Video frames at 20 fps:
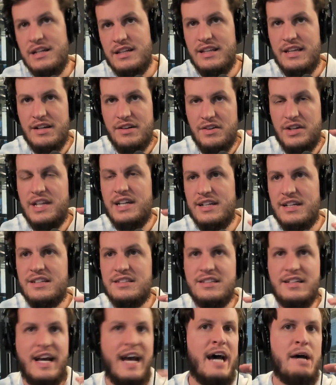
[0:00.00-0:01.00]
the elite
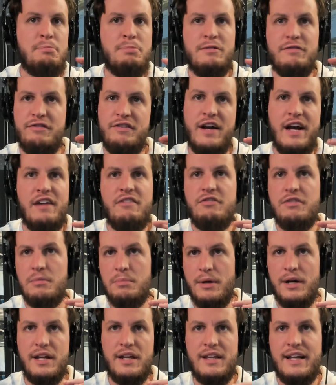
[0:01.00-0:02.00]
doesn't happen for
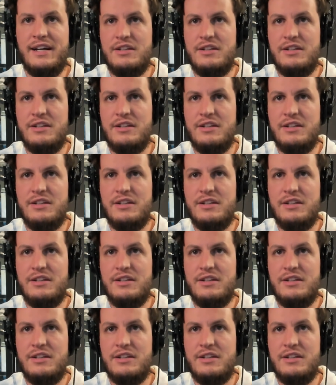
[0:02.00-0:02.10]
everybody.